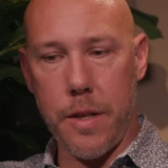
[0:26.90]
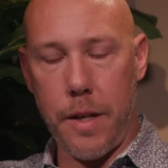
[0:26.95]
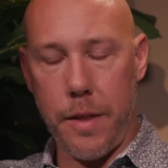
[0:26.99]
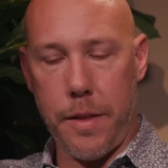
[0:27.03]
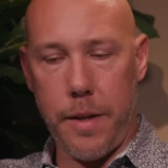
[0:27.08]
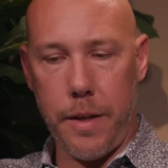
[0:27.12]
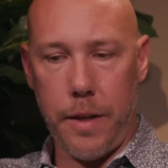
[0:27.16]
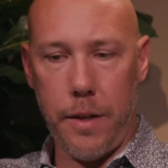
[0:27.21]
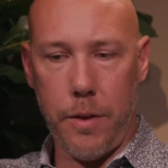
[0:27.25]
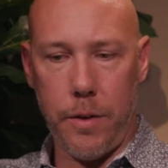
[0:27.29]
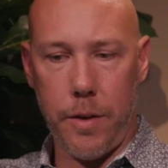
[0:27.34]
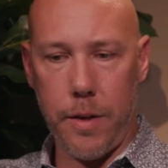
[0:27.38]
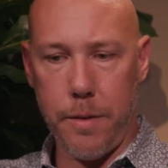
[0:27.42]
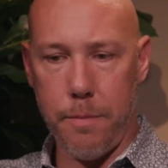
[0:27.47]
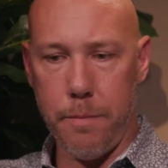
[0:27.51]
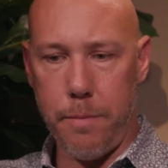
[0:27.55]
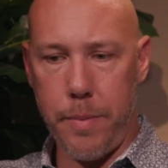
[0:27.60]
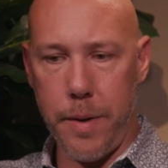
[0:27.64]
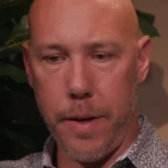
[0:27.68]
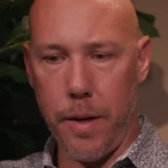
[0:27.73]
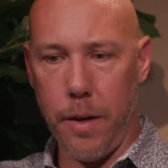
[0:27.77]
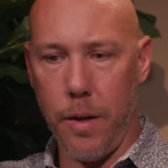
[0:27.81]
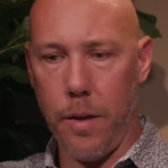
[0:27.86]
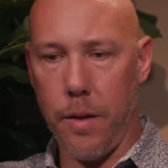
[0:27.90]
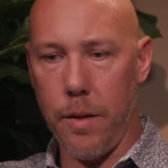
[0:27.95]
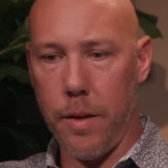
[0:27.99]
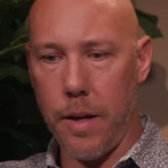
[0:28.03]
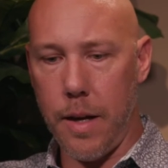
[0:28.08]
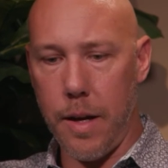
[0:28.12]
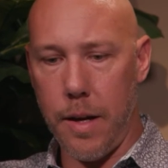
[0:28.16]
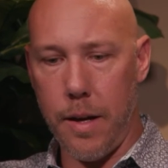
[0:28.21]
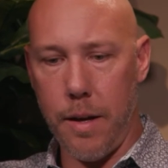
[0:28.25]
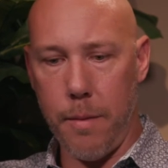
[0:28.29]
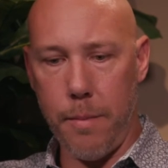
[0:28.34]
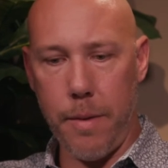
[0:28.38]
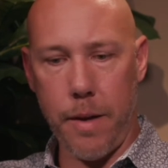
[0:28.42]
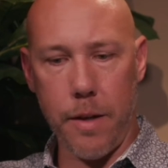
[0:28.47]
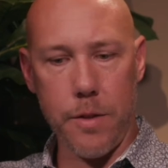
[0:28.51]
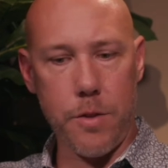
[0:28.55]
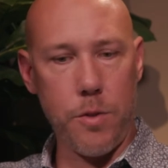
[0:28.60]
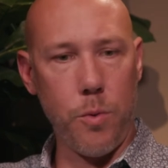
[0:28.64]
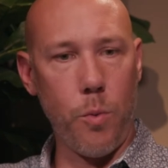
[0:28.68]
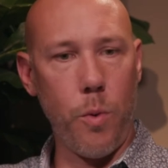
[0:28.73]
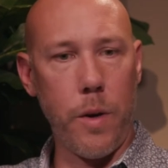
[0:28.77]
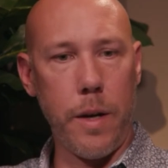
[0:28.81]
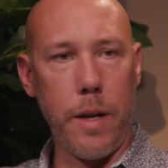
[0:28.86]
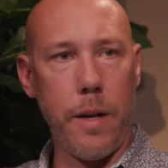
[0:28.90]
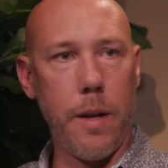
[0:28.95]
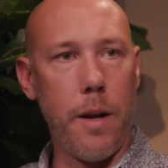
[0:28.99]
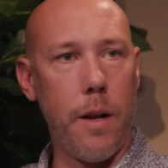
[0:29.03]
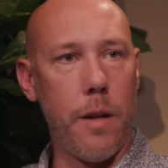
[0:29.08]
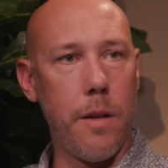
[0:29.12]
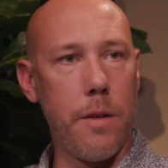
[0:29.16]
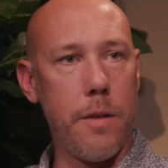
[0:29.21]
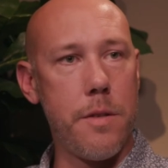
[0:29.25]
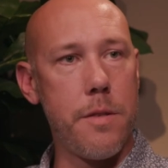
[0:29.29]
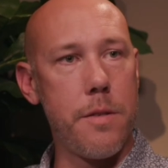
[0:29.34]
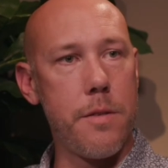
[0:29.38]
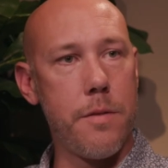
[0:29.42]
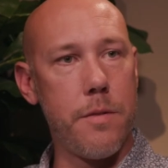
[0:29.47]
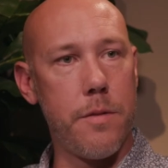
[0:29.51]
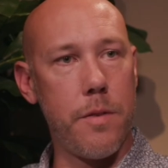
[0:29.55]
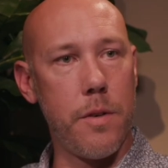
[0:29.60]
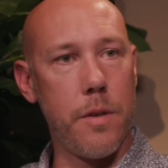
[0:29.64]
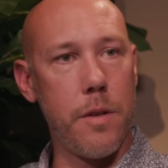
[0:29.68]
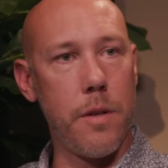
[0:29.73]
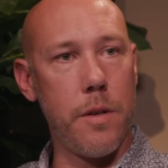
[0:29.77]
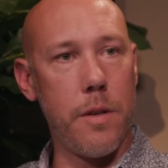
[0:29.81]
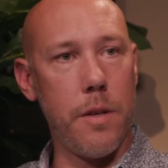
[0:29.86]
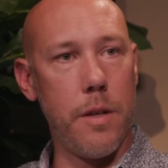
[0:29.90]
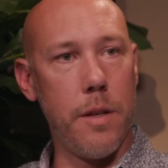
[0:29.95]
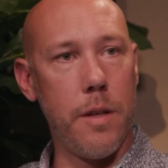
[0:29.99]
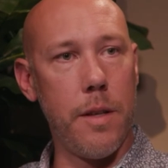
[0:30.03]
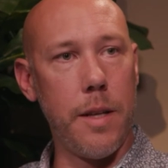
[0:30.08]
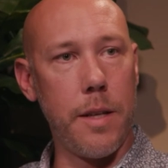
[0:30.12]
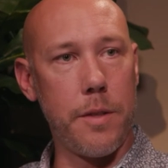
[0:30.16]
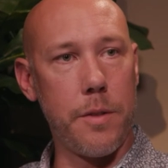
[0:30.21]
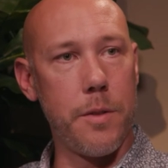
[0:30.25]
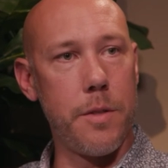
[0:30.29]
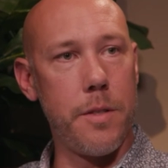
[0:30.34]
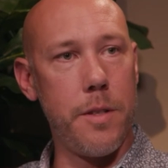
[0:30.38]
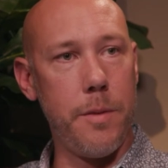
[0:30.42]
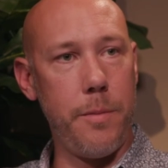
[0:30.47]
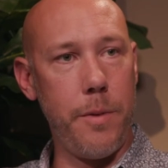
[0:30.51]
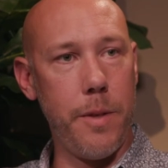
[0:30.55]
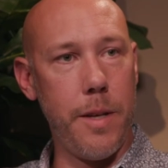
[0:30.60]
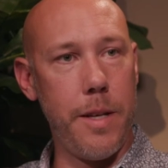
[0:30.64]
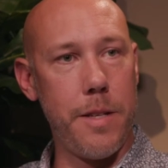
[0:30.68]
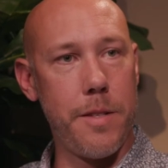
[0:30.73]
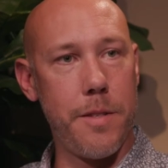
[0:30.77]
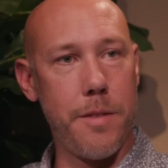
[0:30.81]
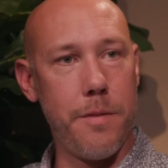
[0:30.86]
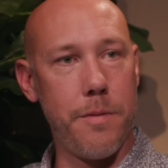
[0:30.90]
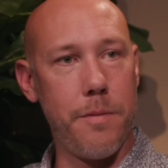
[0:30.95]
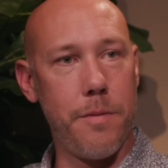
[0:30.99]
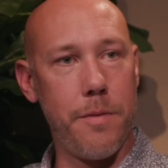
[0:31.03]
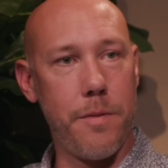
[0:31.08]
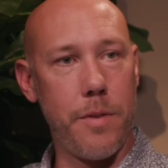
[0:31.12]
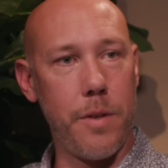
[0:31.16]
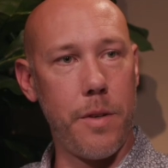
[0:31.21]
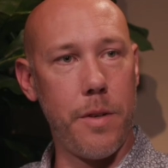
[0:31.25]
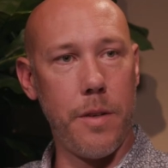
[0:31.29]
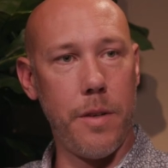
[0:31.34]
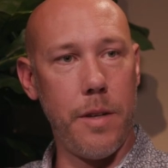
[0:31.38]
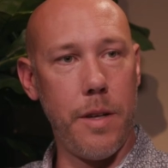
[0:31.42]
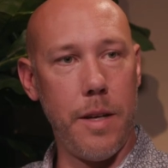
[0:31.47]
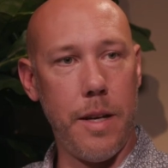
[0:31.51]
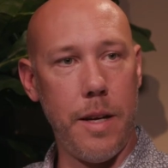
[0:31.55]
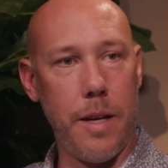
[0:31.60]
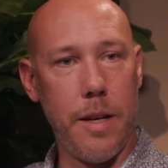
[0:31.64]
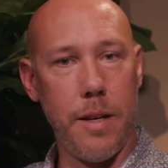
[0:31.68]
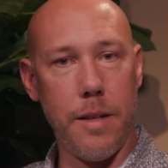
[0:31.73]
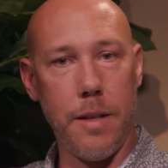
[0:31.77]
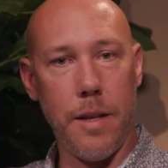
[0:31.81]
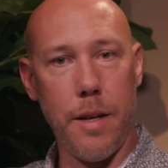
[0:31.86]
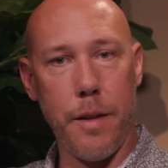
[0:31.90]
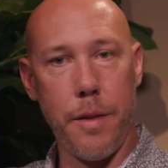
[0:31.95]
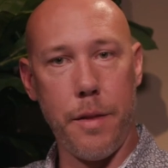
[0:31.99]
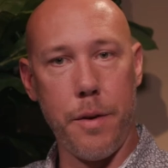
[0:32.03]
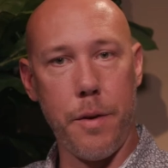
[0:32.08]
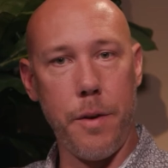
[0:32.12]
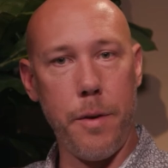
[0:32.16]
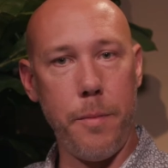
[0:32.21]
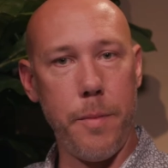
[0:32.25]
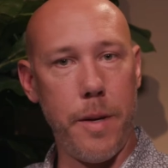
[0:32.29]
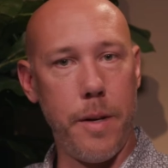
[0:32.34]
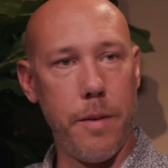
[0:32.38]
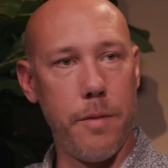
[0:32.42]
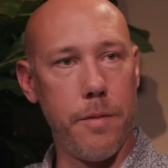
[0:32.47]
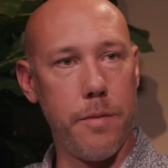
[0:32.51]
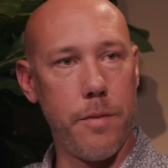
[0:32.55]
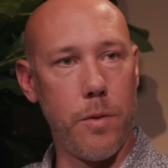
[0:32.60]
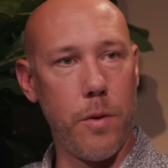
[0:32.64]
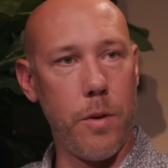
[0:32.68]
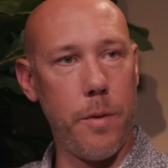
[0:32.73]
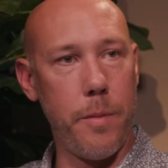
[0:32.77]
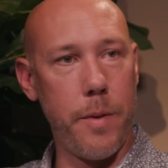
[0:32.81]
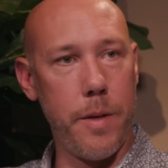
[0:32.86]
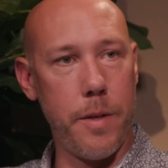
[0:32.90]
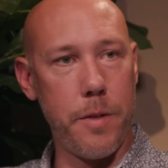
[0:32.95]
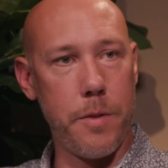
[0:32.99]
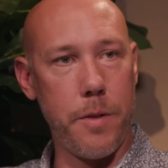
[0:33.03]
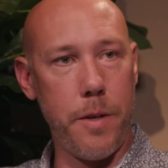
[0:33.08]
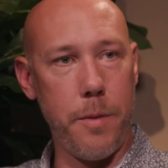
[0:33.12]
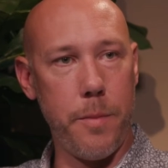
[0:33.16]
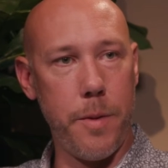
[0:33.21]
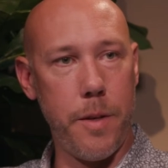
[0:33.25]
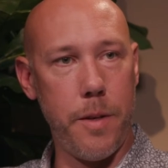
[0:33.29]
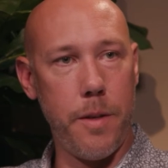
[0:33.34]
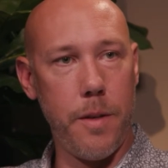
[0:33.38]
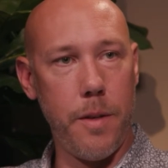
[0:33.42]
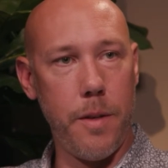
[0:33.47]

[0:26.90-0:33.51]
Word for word: I think you can bill uh, about twenty dollars for electrostimulation for uh, a thirty-minute, forty-minute treatment,